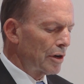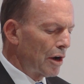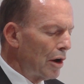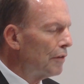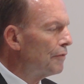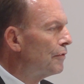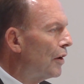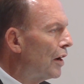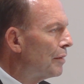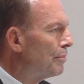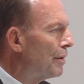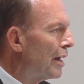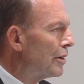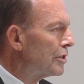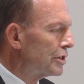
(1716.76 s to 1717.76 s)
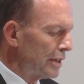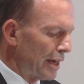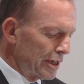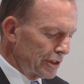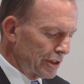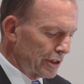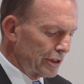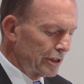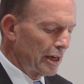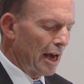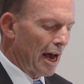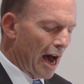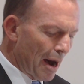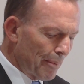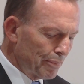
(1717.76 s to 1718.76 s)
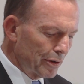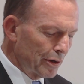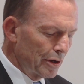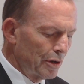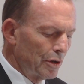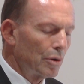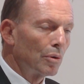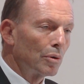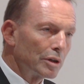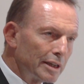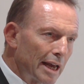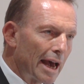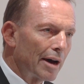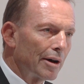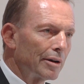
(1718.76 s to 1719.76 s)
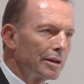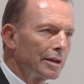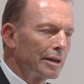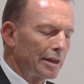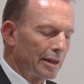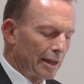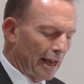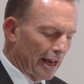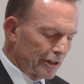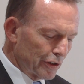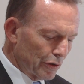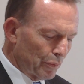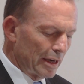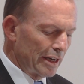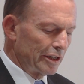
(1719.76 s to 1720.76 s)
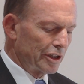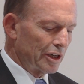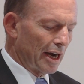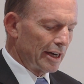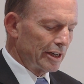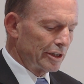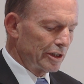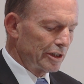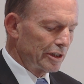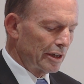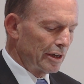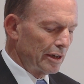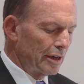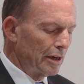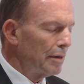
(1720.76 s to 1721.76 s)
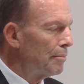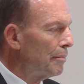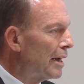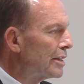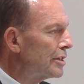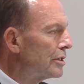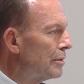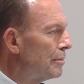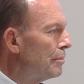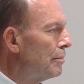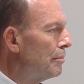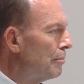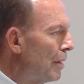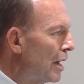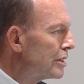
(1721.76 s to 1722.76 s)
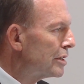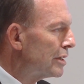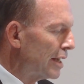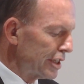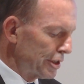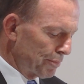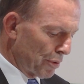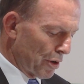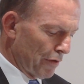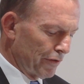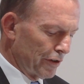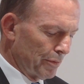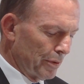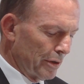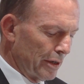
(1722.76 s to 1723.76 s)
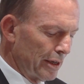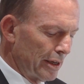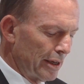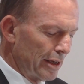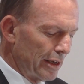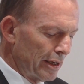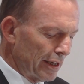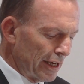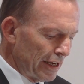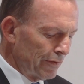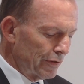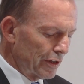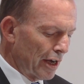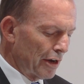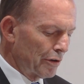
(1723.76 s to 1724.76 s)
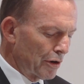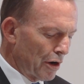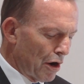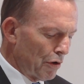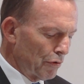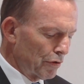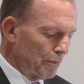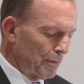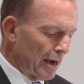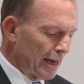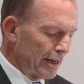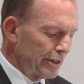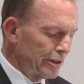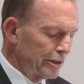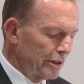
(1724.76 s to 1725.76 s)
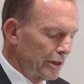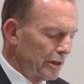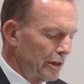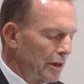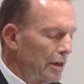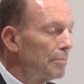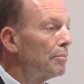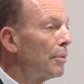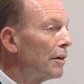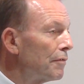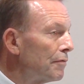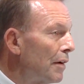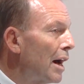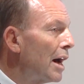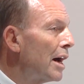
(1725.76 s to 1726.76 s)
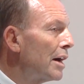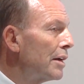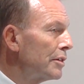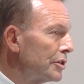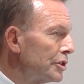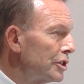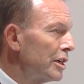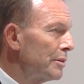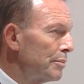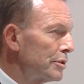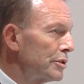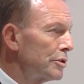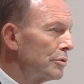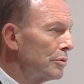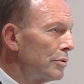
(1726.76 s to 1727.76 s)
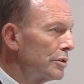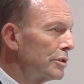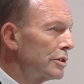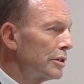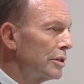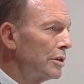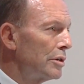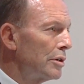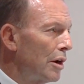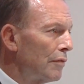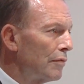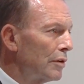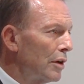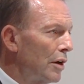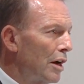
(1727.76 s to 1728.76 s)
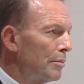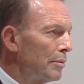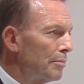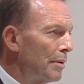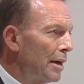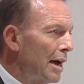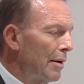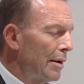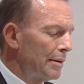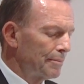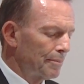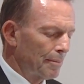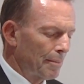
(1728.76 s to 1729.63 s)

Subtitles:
coal-fired power stations up or down as the wind changes makes them much less profitable, even though coal remains by far the cheapest source of reliable power.